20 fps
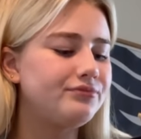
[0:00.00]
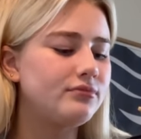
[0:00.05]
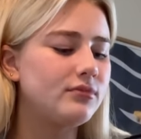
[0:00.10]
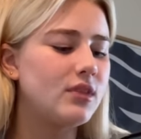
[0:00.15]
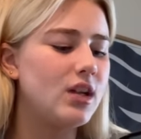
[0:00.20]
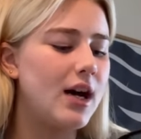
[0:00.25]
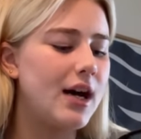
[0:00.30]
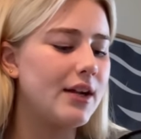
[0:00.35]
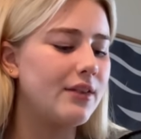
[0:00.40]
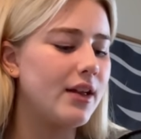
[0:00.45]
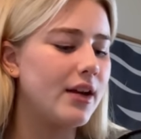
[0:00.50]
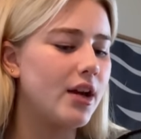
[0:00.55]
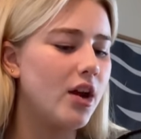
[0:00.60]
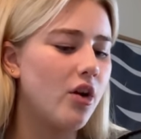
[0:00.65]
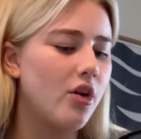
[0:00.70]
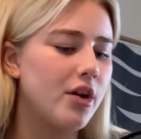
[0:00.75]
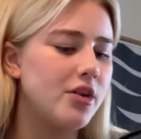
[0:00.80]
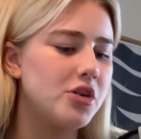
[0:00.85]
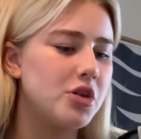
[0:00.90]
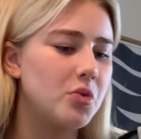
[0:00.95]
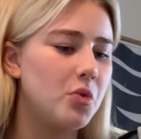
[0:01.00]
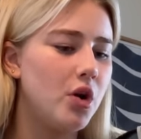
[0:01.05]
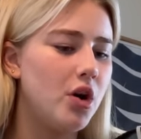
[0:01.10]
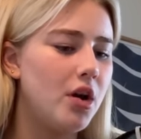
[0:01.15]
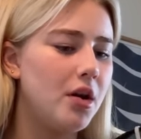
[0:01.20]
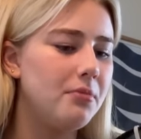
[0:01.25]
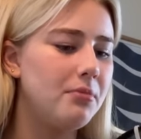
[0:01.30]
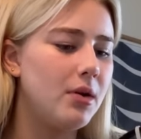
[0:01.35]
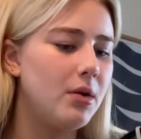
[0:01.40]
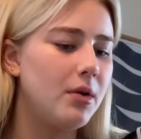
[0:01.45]
Kind of like a cringe
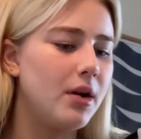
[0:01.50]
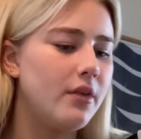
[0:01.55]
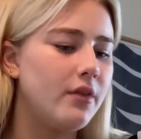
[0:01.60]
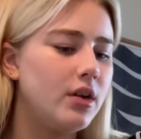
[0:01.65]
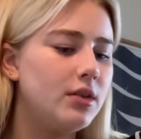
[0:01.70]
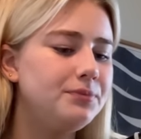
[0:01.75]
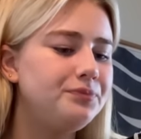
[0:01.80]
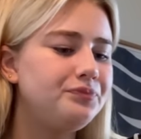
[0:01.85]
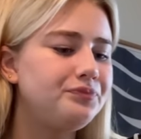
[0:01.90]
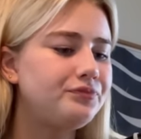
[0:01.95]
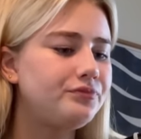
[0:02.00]
word, but whatever.